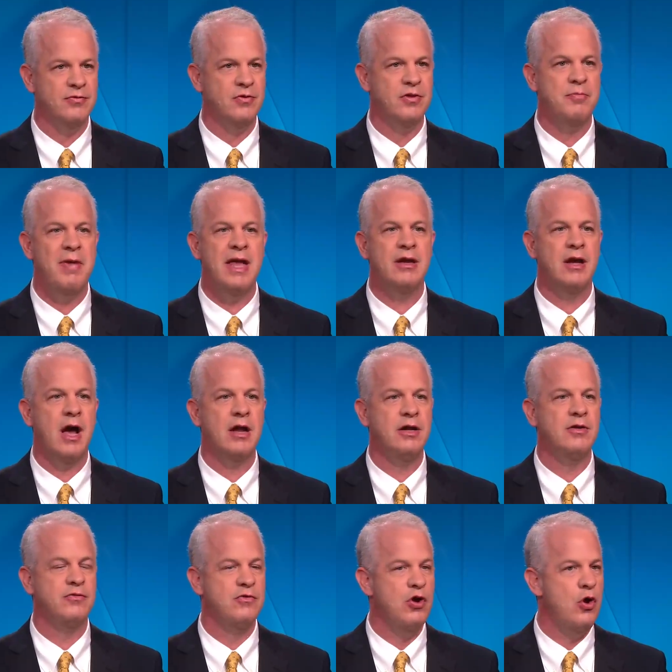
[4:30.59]
So the Pentagon
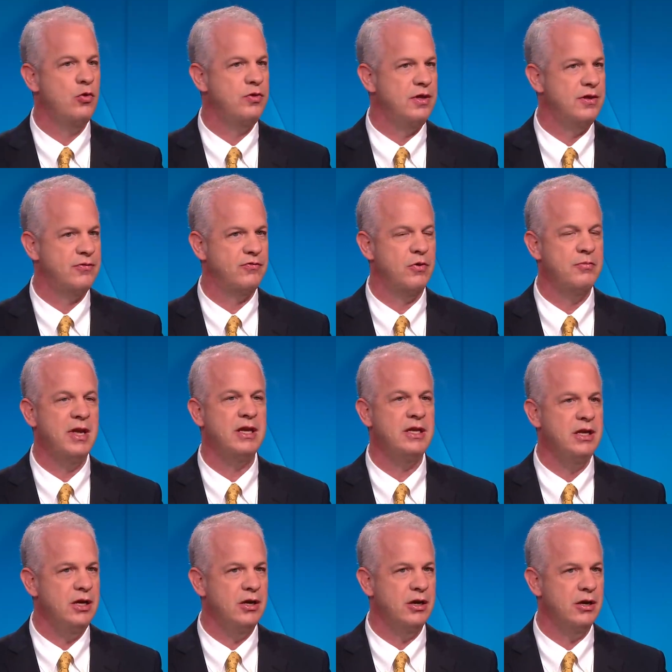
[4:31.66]
has known this for many
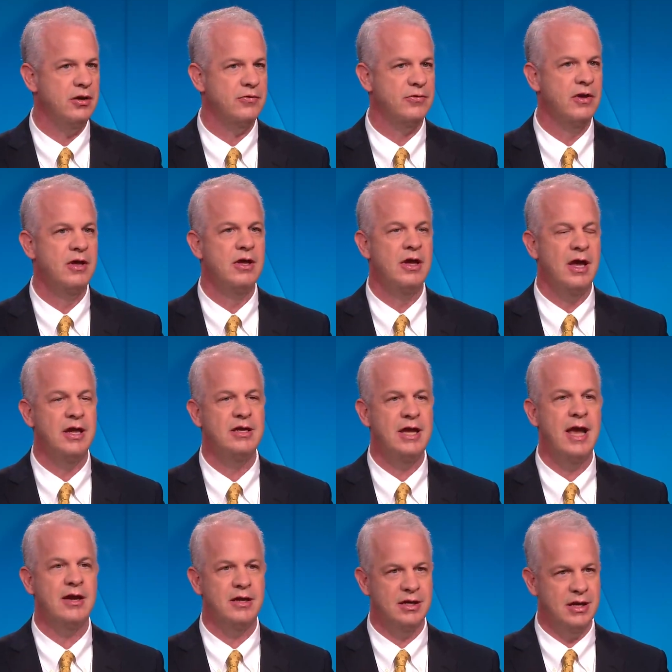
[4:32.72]
years and
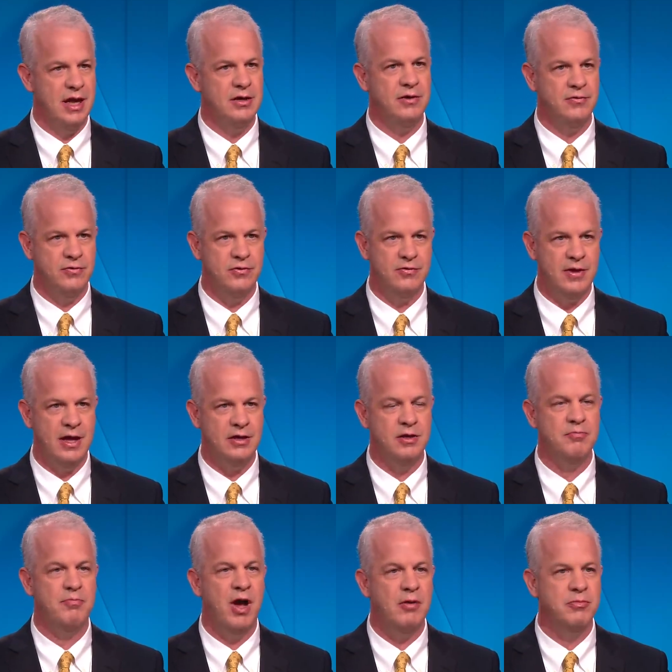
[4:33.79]
yet, again, as you said,
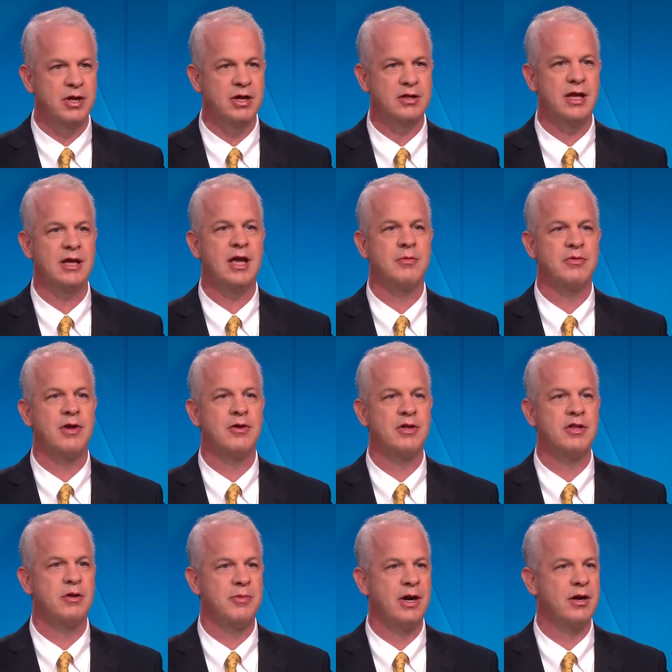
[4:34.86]
in public, they kept
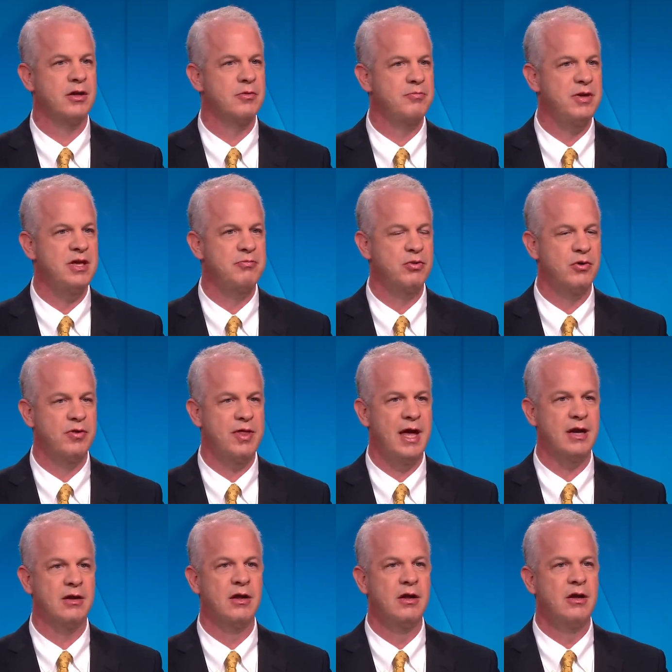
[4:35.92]
telling the American people
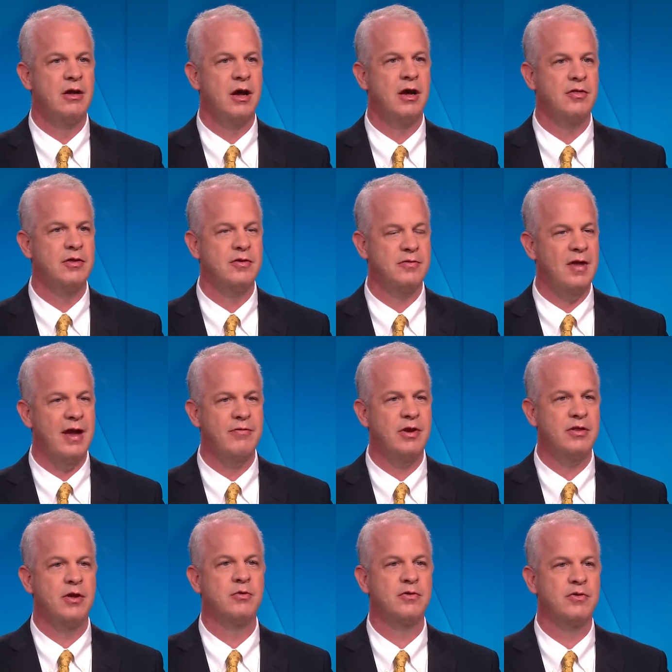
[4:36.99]
that uh, this
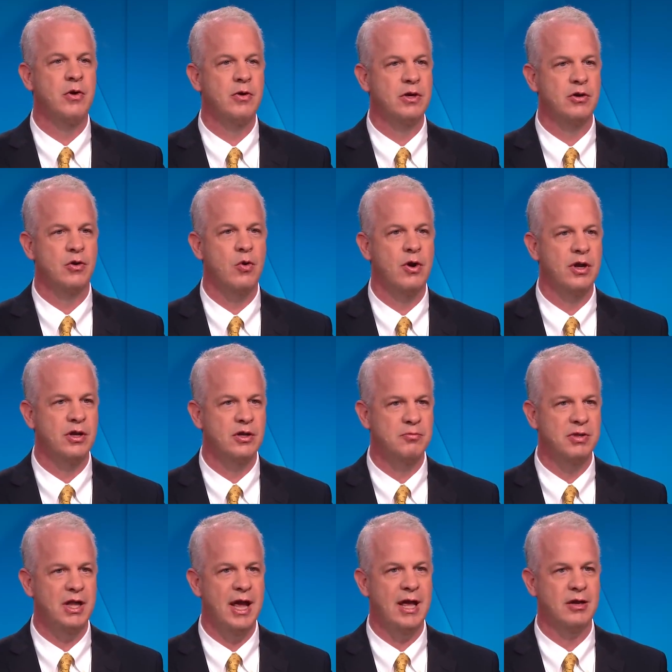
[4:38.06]
everything was going according to
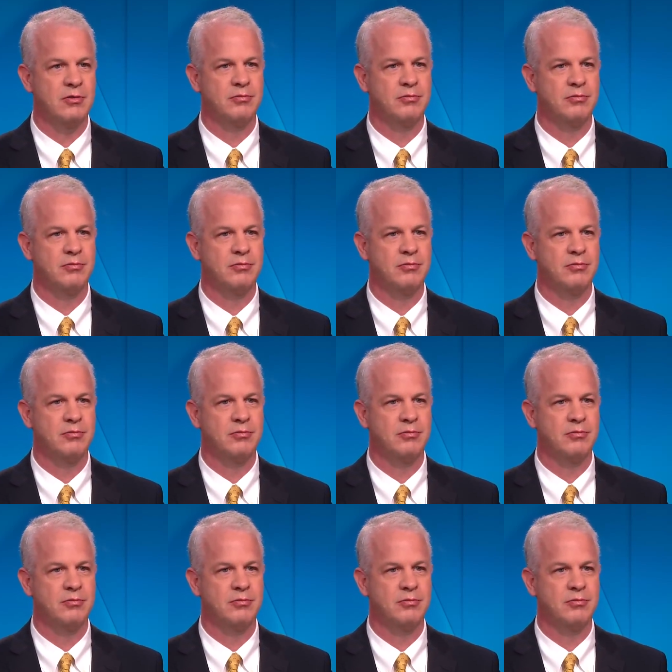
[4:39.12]
plan.